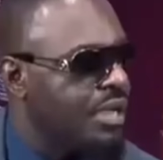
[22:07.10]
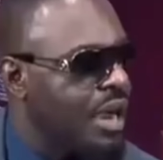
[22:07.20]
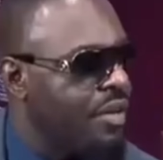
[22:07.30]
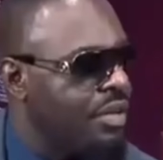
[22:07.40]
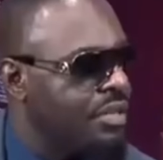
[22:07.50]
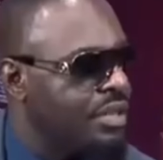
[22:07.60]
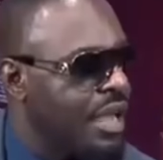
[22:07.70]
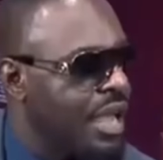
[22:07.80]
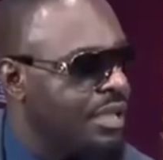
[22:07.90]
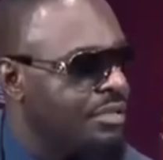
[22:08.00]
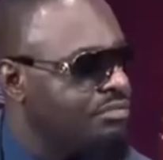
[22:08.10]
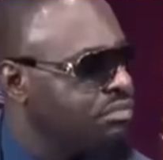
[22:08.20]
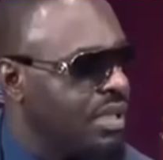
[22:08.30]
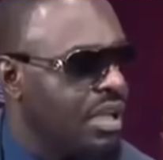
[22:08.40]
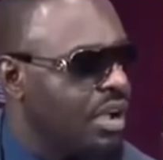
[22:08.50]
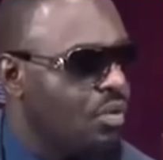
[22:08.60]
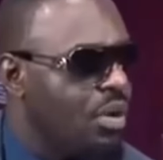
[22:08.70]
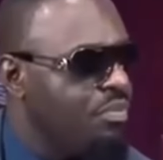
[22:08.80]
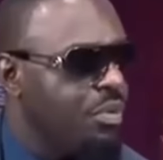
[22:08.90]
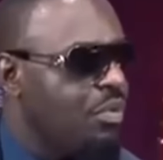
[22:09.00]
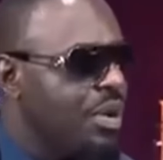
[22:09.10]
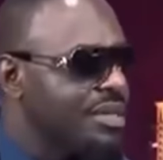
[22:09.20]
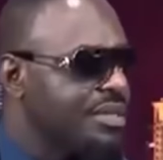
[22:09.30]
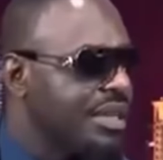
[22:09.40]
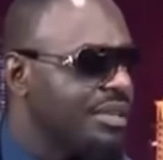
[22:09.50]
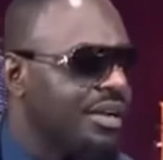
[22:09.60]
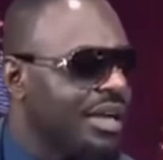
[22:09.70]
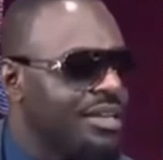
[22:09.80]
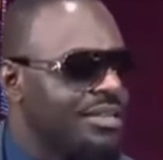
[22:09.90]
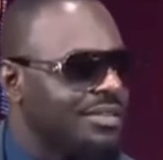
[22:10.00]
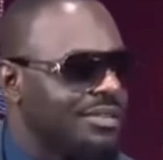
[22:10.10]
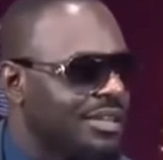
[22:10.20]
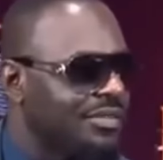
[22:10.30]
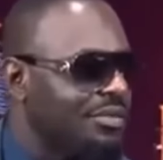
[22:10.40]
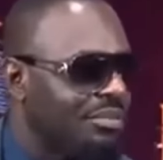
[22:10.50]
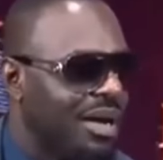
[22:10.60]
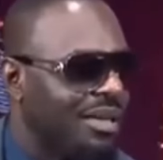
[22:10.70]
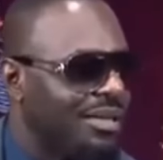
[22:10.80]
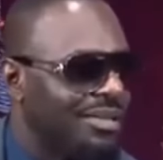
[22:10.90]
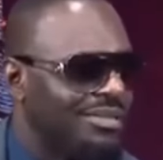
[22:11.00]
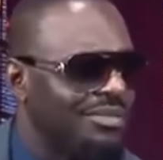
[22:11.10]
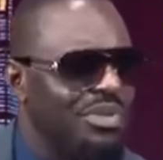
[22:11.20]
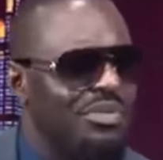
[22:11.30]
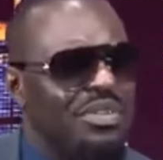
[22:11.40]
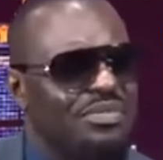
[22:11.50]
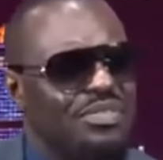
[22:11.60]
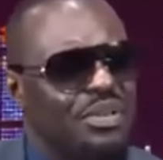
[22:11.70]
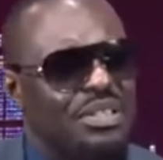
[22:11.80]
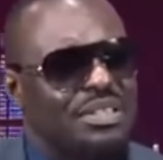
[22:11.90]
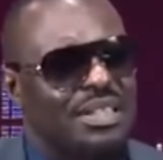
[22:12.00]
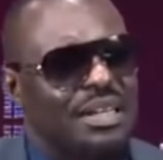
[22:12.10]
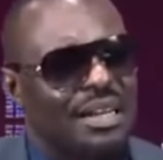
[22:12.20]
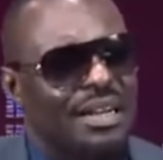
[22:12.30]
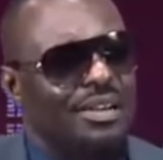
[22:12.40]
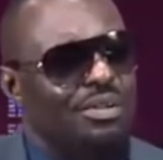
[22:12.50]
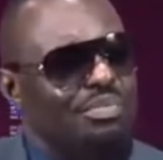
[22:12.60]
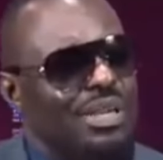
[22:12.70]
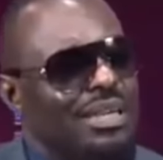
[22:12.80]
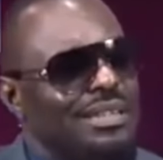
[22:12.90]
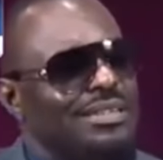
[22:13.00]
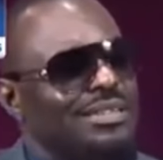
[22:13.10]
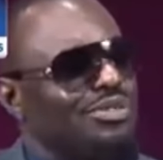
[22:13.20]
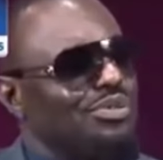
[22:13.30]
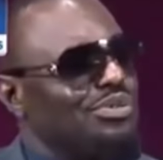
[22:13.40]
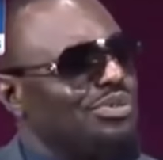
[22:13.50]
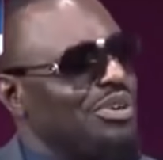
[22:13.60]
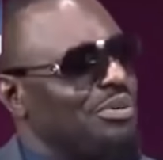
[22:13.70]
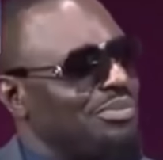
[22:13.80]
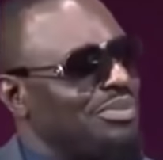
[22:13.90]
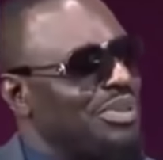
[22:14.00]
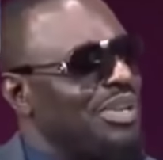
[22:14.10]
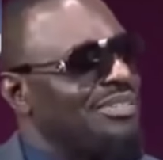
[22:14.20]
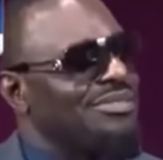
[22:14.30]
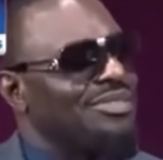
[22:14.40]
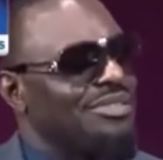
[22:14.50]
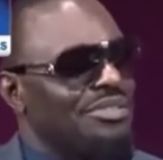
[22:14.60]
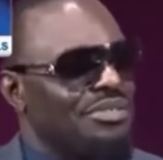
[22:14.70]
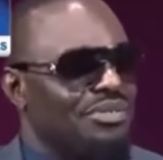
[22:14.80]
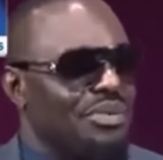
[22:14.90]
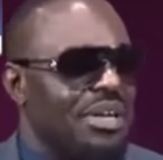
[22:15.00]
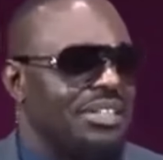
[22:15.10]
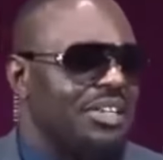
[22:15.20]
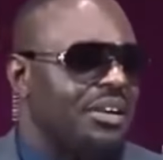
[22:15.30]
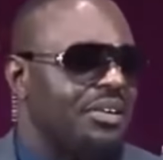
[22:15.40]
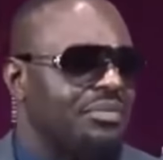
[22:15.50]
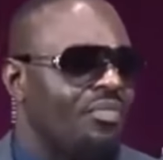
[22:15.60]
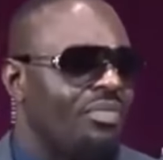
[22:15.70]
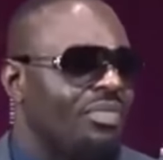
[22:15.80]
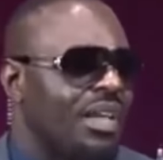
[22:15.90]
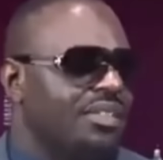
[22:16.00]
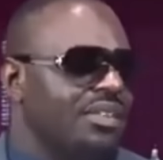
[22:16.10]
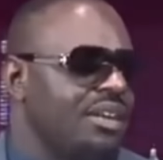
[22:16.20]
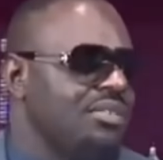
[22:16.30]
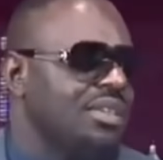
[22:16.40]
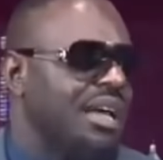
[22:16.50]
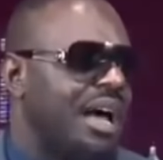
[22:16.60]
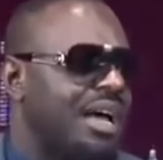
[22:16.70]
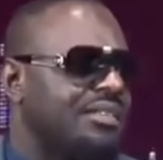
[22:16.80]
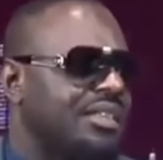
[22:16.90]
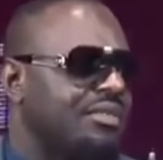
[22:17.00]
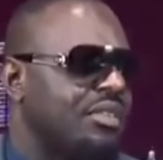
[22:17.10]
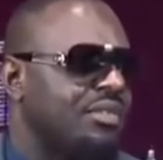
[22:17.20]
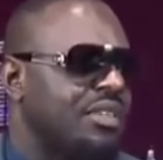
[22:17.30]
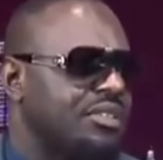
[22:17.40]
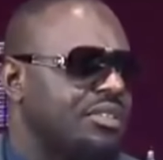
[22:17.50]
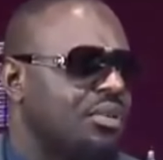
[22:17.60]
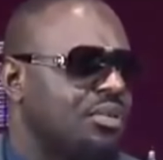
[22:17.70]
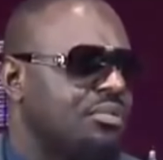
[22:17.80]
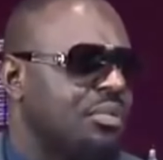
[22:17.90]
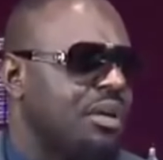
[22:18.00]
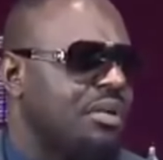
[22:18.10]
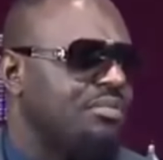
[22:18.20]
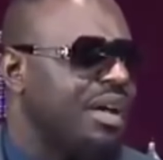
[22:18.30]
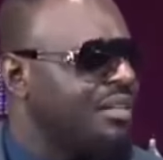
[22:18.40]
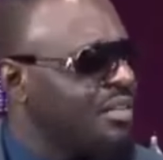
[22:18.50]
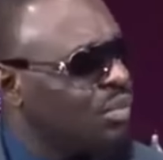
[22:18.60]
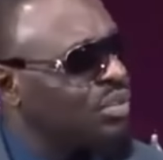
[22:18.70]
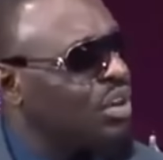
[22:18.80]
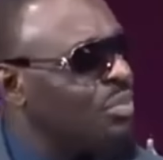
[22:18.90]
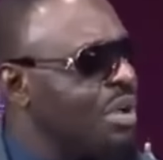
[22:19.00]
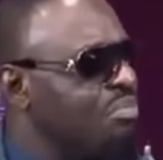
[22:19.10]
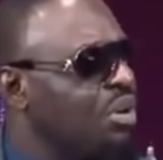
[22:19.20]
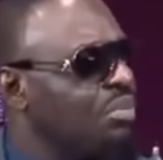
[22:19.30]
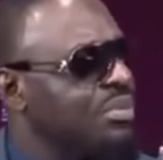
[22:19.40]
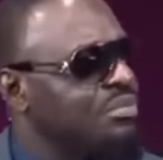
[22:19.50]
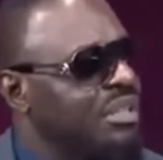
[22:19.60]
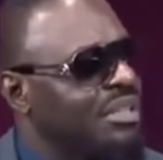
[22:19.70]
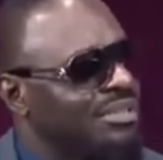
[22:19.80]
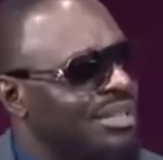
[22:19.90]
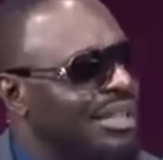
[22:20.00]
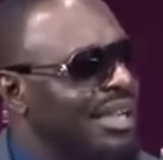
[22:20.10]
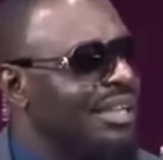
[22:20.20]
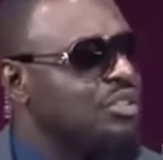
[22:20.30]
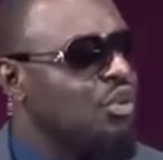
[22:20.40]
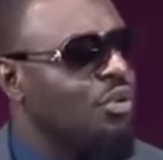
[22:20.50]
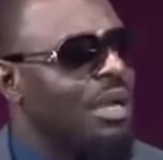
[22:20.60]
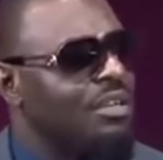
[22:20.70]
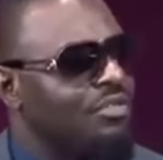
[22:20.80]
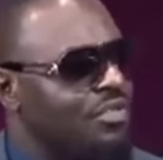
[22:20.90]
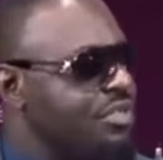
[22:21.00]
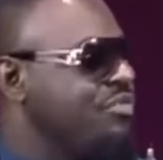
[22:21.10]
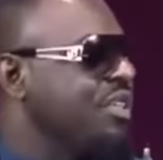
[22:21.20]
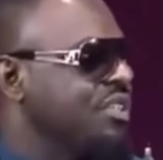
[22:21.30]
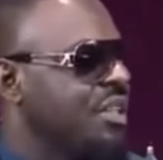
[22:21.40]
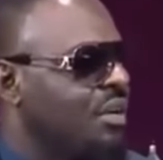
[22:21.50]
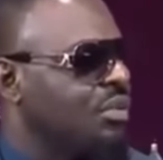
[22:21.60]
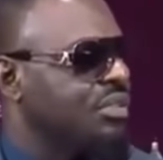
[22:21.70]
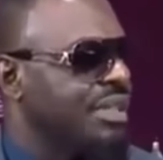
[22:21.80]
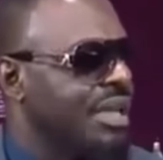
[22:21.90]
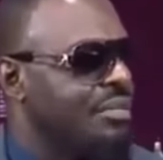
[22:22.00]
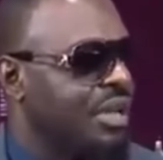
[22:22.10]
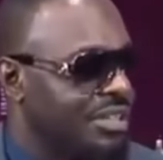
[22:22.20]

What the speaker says: I carried that. When people were saying all kinds of stuff about it, some people even suggested that I got paid to come, you know, through that charity. I thought that was the highest level of insult. I didn't want to come out in public media and talk about the real reason I was there.